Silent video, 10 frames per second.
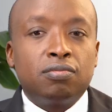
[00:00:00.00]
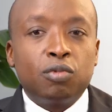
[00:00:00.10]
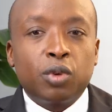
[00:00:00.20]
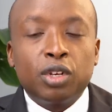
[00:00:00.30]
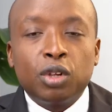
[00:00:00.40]

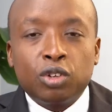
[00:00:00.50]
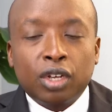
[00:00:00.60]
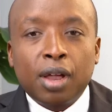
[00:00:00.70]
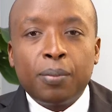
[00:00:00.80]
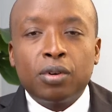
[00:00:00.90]
when you're
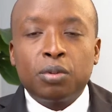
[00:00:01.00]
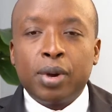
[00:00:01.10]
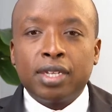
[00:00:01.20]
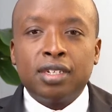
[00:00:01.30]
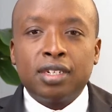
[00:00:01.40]
talking about
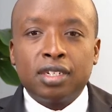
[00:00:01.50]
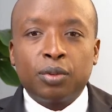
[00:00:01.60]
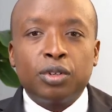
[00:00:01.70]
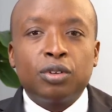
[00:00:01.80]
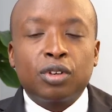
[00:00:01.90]
budgeting,
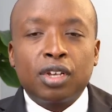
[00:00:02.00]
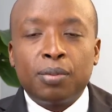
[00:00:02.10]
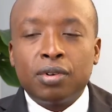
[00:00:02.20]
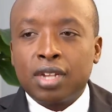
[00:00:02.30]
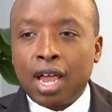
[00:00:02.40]
when you're talking
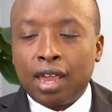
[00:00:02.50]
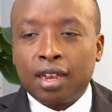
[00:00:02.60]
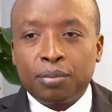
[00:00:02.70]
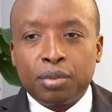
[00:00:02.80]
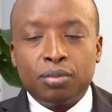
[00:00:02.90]
about
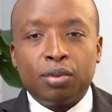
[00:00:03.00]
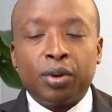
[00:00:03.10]
hiring people,